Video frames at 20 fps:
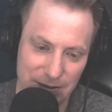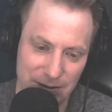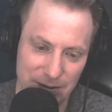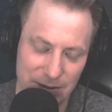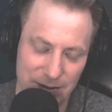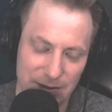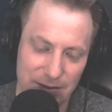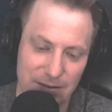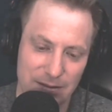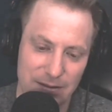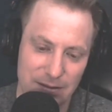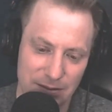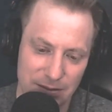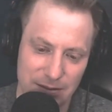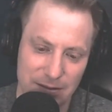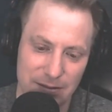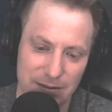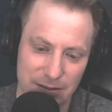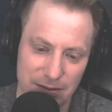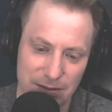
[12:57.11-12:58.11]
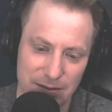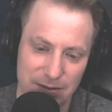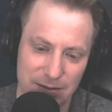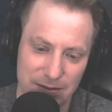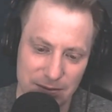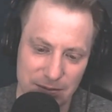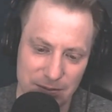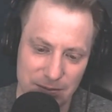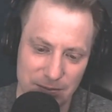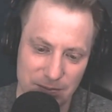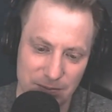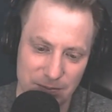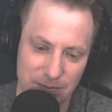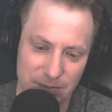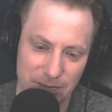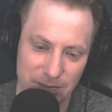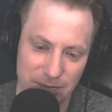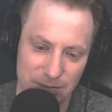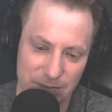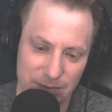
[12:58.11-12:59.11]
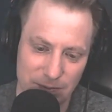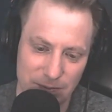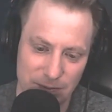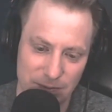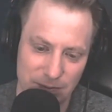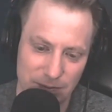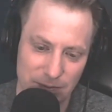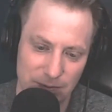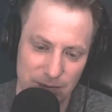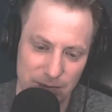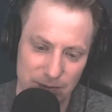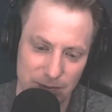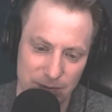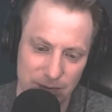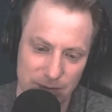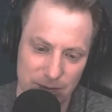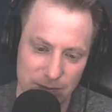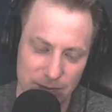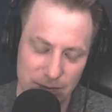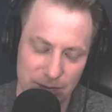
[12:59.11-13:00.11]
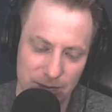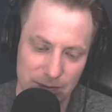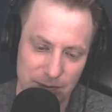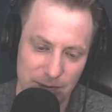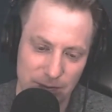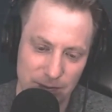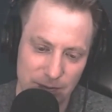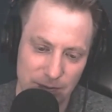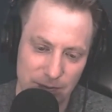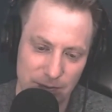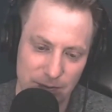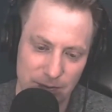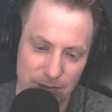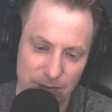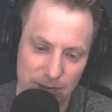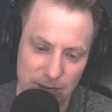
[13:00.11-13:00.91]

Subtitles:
This person isn't speaking.